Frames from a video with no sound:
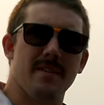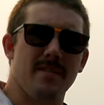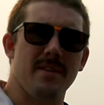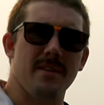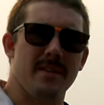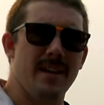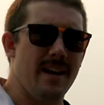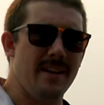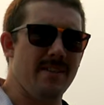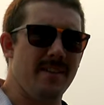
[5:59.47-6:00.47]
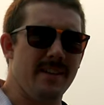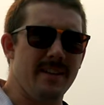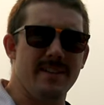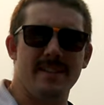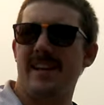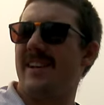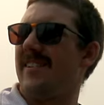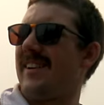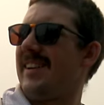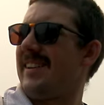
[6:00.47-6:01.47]
really started early this
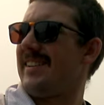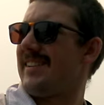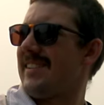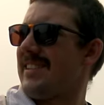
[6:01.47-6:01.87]
year and